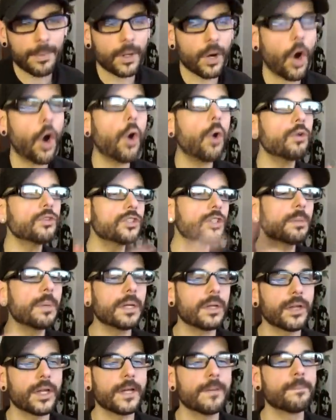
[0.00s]
But
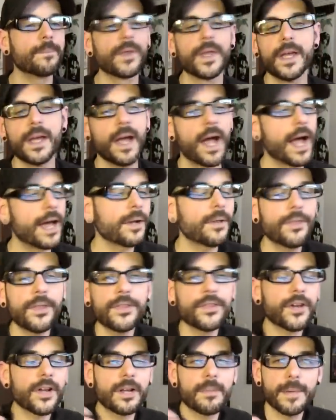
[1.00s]
ultimately, I don't
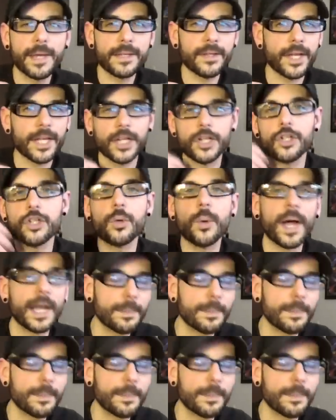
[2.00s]
think they're going to make like a new